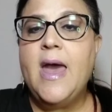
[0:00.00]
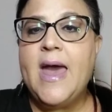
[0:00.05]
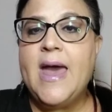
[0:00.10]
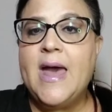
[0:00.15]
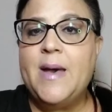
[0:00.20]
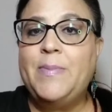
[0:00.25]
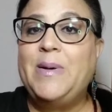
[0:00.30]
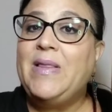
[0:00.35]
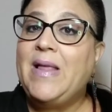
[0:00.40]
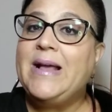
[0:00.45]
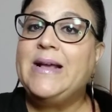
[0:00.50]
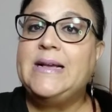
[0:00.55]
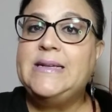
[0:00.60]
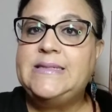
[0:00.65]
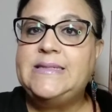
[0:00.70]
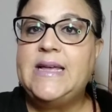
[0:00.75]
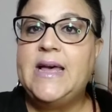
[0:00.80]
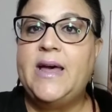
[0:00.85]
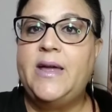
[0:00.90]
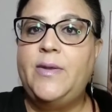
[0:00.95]
And but like I
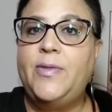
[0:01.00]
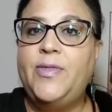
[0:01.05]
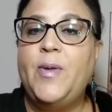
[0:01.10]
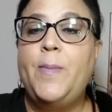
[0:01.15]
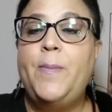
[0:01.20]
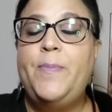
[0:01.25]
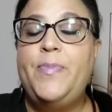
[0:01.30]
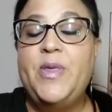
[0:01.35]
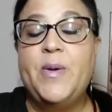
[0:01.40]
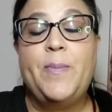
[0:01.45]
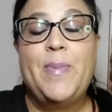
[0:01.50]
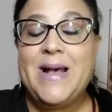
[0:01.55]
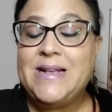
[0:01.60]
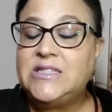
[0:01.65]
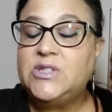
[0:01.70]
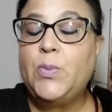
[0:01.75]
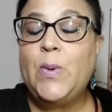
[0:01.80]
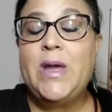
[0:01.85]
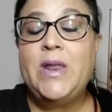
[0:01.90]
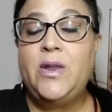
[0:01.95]
said, the the
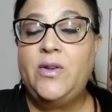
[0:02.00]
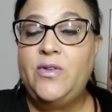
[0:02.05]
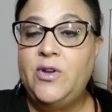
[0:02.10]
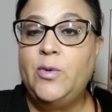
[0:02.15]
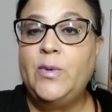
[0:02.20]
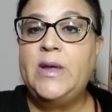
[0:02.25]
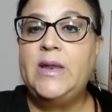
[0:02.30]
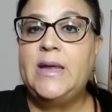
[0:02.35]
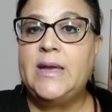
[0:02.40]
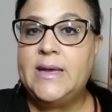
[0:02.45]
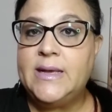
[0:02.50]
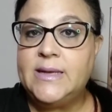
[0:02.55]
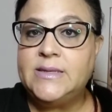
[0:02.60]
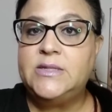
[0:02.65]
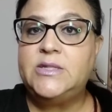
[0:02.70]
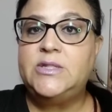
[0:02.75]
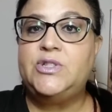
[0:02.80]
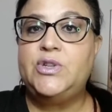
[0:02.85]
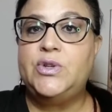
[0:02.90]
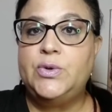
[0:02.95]
best way to do it
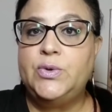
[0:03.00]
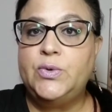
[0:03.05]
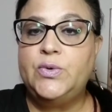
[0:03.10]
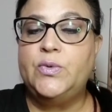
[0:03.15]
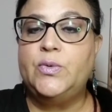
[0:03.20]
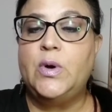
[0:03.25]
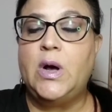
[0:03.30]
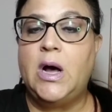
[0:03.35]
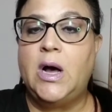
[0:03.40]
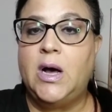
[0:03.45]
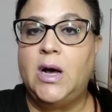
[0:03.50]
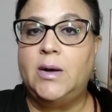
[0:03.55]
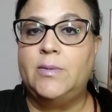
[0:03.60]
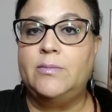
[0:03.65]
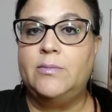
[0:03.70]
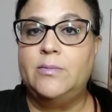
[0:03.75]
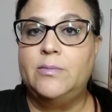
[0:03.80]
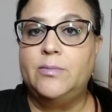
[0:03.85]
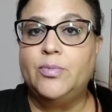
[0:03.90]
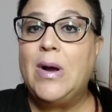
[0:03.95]
is to
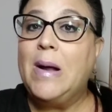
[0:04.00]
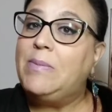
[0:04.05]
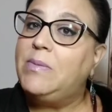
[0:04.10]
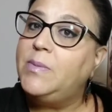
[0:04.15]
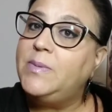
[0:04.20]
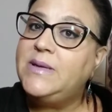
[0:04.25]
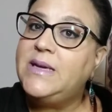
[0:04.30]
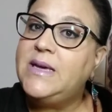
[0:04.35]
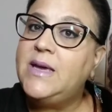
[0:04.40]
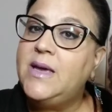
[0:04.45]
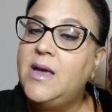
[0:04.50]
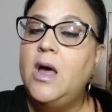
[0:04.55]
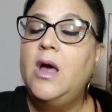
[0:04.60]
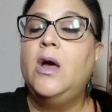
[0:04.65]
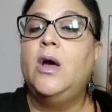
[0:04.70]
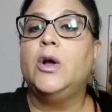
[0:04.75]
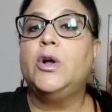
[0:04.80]
um, probably